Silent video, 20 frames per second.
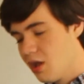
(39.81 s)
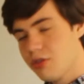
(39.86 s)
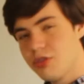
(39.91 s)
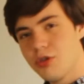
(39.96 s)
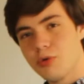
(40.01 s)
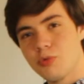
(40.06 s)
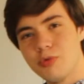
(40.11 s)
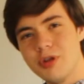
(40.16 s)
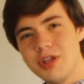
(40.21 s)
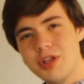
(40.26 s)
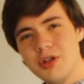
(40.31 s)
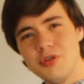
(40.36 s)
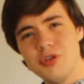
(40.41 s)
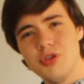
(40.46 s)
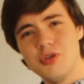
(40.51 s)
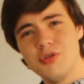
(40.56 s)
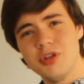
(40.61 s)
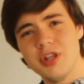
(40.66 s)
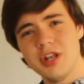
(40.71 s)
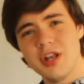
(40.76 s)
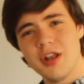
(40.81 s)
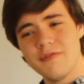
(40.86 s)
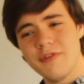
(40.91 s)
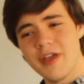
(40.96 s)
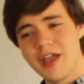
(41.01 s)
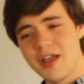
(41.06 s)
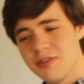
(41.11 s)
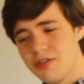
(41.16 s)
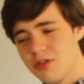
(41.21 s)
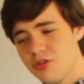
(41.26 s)
the real Union
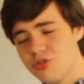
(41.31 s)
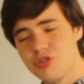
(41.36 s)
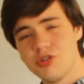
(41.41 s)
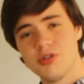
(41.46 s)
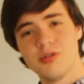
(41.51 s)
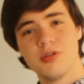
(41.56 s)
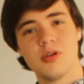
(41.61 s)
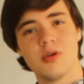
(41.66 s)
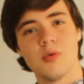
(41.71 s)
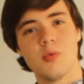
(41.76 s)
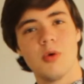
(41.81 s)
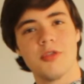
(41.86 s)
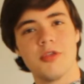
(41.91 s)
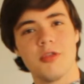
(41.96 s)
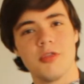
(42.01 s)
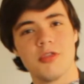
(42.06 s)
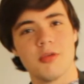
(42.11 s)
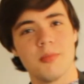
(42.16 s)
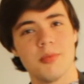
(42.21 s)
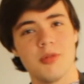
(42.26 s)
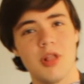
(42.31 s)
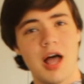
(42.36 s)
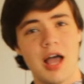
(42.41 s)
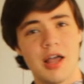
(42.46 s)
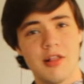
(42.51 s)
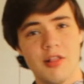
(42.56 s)
advantage was its supply